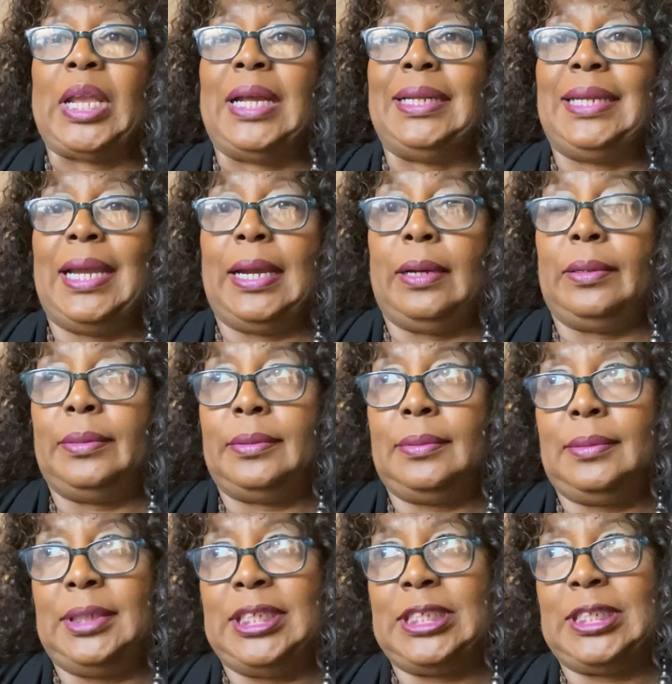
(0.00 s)
Now,
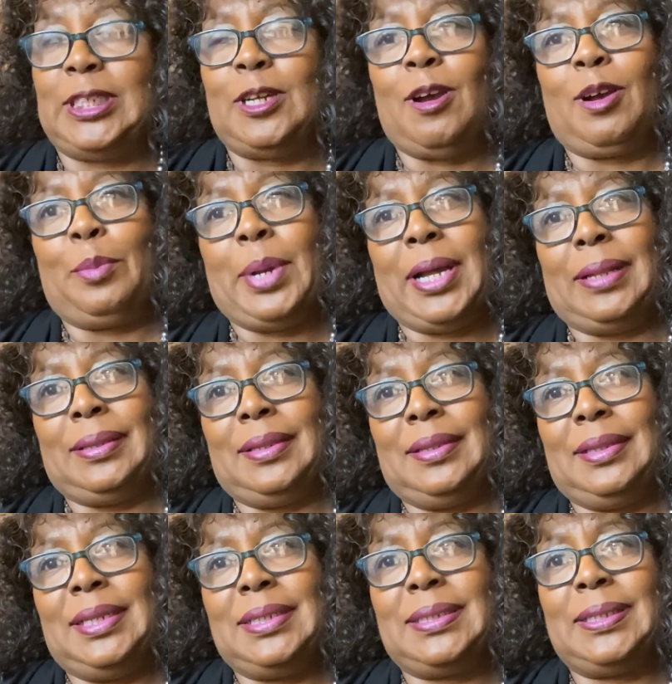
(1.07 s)
let's talk about
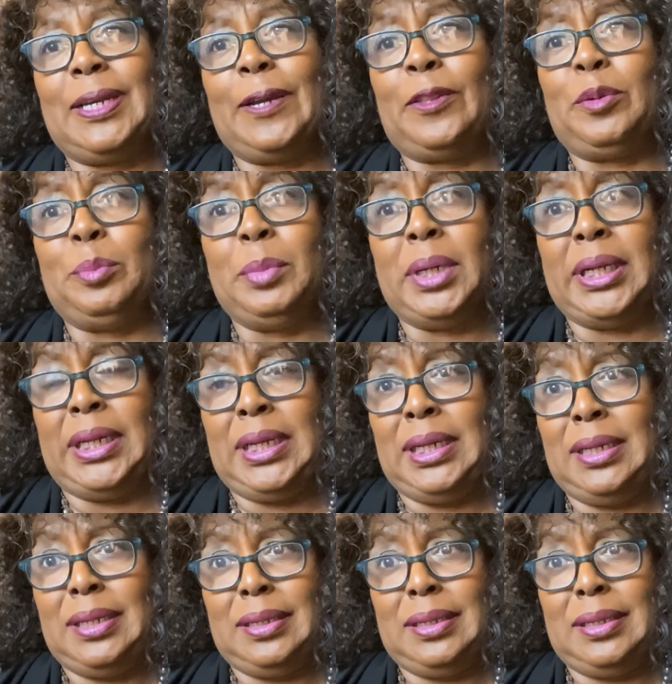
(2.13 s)
this other money.